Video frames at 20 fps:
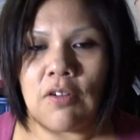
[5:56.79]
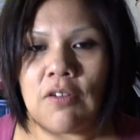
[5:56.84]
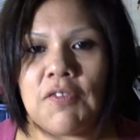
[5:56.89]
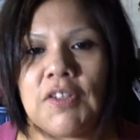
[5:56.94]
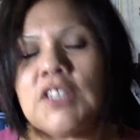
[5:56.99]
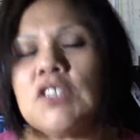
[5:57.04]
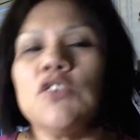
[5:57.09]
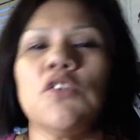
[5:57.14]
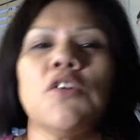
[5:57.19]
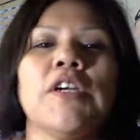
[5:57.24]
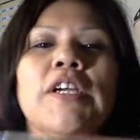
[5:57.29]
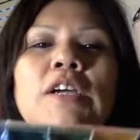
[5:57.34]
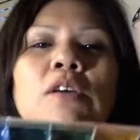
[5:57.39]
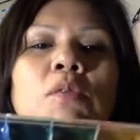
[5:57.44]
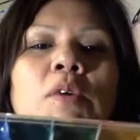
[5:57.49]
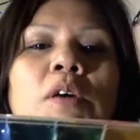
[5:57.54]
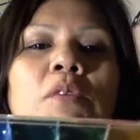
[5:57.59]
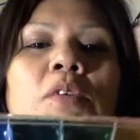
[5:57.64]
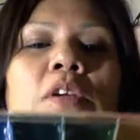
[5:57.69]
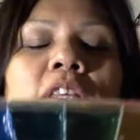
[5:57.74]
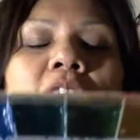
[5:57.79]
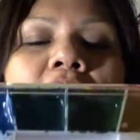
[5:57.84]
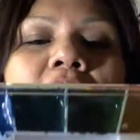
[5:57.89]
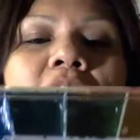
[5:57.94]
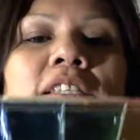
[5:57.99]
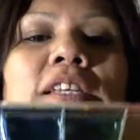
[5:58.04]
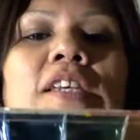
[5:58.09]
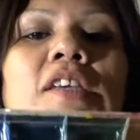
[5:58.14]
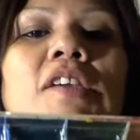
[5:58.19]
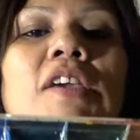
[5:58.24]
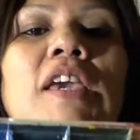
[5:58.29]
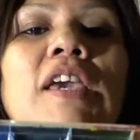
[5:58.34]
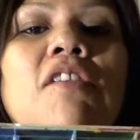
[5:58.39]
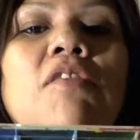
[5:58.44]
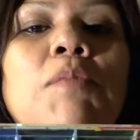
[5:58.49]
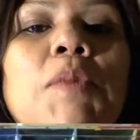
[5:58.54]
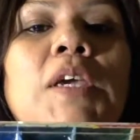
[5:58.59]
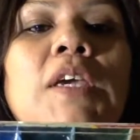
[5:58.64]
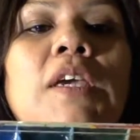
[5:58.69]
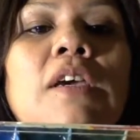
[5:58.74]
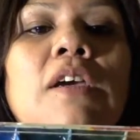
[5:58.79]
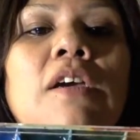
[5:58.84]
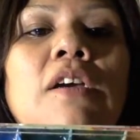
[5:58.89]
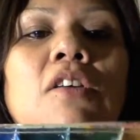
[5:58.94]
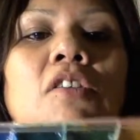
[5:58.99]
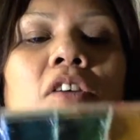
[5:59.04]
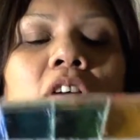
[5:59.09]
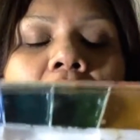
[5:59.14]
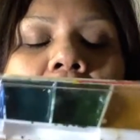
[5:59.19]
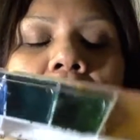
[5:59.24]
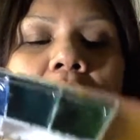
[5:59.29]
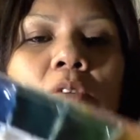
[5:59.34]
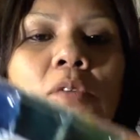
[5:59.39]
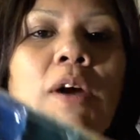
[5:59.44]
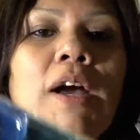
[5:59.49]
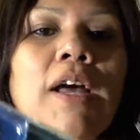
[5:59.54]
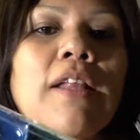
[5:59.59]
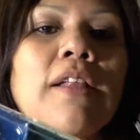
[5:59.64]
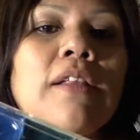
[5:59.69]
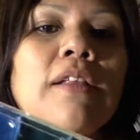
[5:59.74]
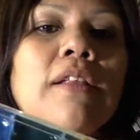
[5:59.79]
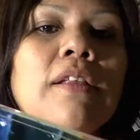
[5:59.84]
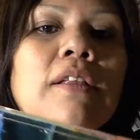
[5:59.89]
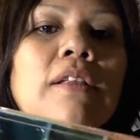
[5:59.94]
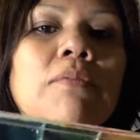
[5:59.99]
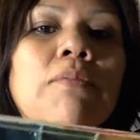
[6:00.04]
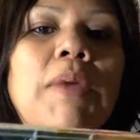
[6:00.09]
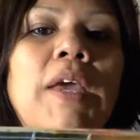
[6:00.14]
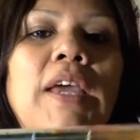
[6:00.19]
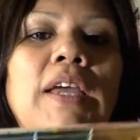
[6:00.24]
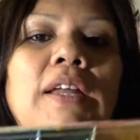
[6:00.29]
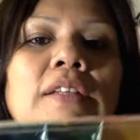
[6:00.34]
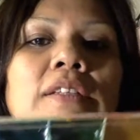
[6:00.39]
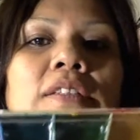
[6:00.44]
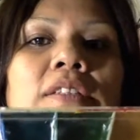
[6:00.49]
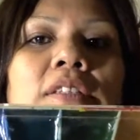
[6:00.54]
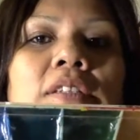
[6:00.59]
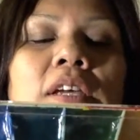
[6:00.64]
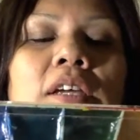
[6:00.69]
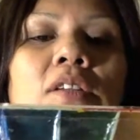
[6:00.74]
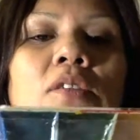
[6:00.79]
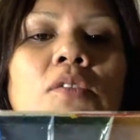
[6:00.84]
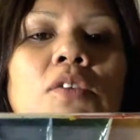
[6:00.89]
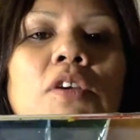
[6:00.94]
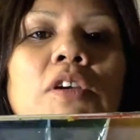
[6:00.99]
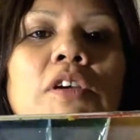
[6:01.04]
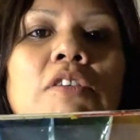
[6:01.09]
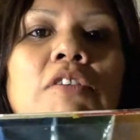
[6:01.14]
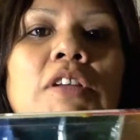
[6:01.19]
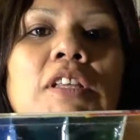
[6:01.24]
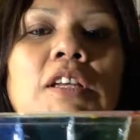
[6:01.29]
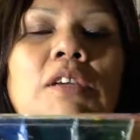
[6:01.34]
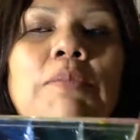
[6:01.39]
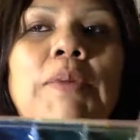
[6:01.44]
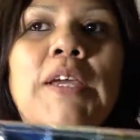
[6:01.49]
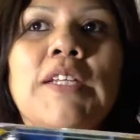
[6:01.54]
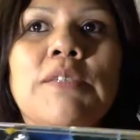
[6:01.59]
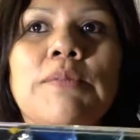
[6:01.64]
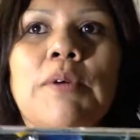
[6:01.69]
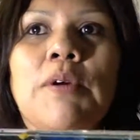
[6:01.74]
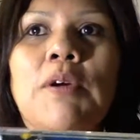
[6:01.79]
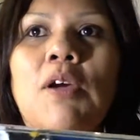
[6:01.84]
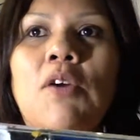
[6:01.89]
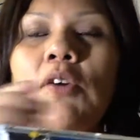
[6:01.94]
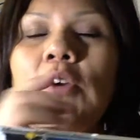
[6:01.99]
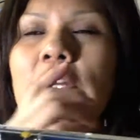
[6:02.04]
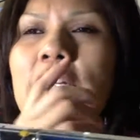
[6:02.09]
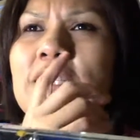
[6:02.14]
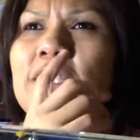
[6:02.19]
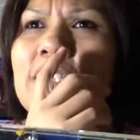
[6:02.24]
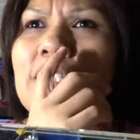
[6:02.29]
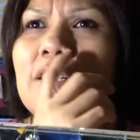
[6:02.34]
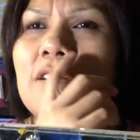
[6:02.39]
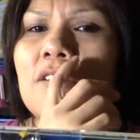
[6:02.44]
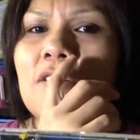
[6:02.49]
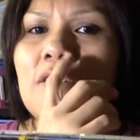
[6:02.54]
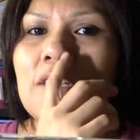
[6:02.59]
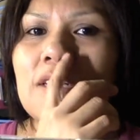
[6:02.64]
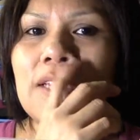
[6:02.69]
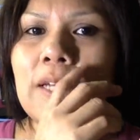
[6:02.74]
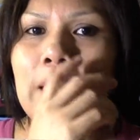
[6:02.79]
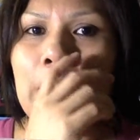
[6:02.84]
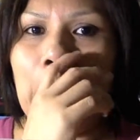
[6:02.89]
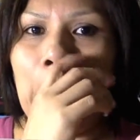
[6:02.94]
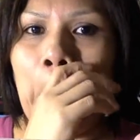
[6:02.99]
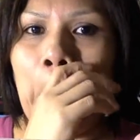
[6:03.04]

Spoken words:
Victoria, what were these that you gave me? Acrylic what? Paints. I know they're acrylic paints, but or is it acrylic?